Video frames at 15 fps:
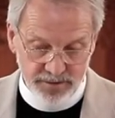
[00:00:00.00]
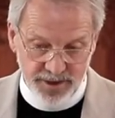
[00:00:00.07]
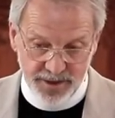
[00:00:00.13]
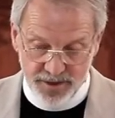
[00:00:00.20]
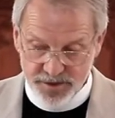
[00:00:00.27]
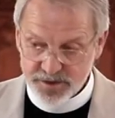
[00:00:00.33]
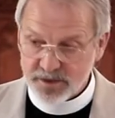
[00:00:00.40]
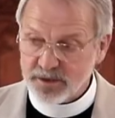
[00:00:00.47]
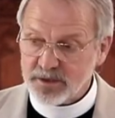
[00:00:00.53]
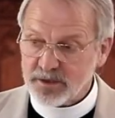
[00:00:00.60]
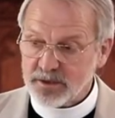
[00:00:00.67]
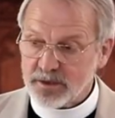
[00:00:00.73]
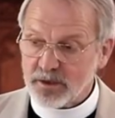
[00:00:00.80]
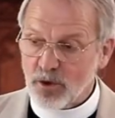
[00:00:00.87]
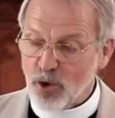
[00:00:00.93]
that is,
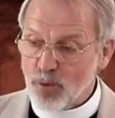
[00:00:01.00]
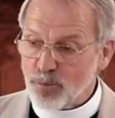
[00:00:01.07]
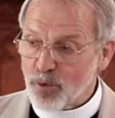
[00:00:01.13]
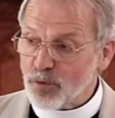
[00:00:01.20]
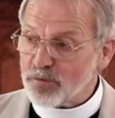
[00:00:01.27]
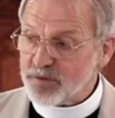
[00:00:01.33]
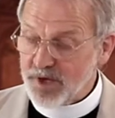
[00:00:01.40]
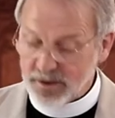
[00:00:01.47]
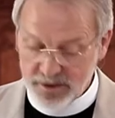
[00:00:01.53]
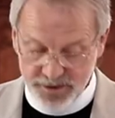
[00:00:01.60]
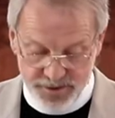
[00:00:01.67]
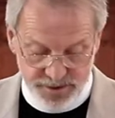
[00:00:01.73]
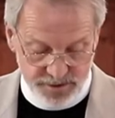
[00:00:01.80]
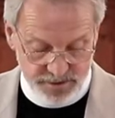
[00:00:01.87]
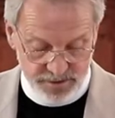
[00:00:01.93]
hope won't fail
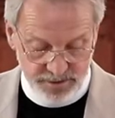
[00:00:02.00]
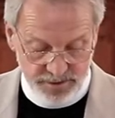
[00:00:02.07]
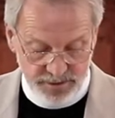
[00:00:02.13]
us,